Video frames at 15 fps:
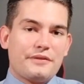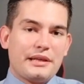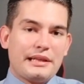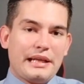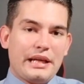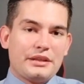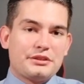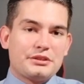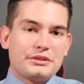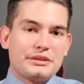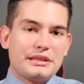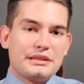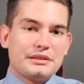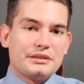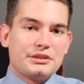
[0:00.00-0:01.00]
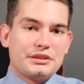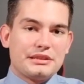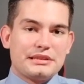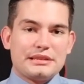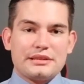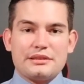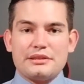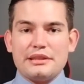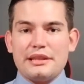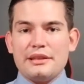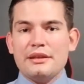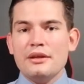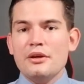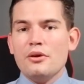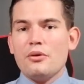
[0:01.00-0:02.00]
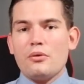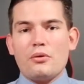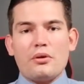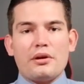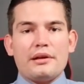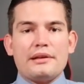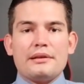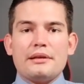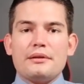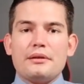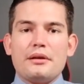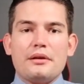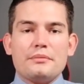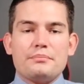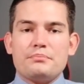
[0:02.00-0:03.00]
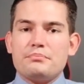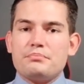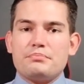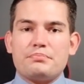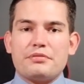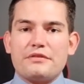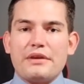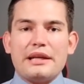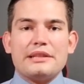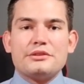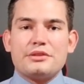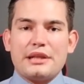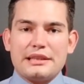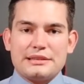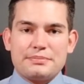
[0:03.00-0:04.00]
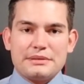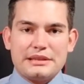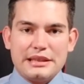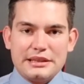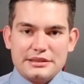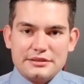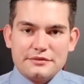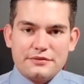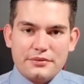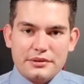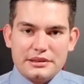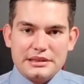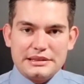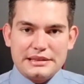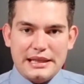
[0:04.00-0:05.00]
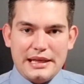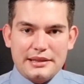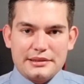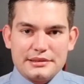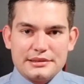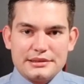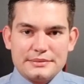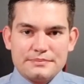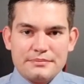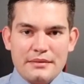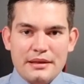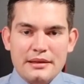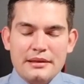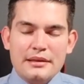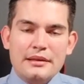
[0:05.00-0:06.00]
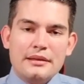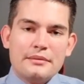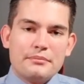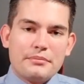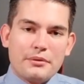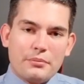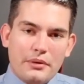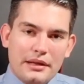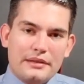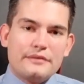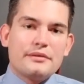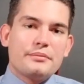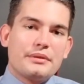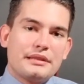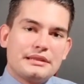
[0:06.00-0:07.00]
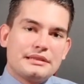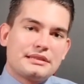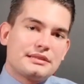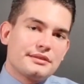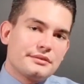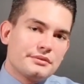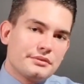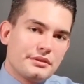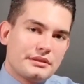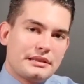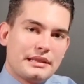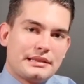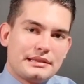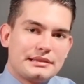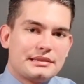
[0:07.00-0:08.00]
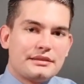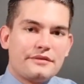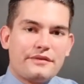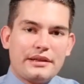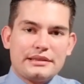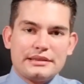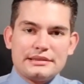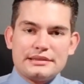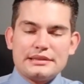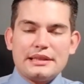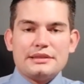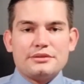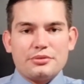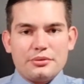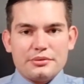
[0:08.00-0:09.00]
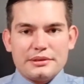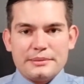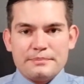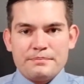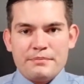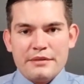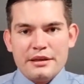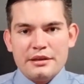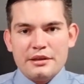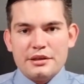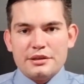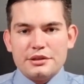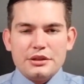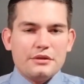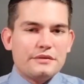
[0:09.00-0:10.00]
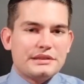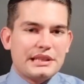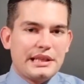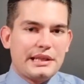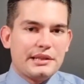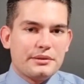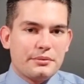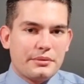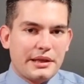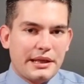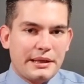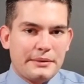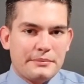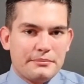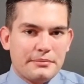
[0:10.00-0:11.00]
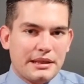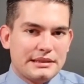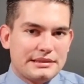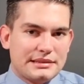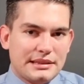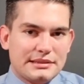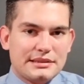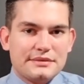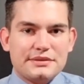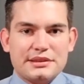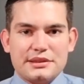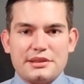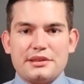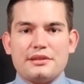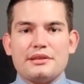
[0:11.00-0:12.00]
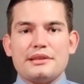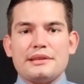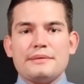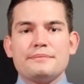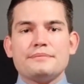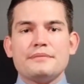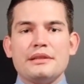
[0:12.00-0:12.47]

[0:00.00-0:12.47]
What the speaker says: financially, logistically, or provided transportation for the attackers. But one of the witnesses looked at these defendants and told them, "You have taken away my sense of security.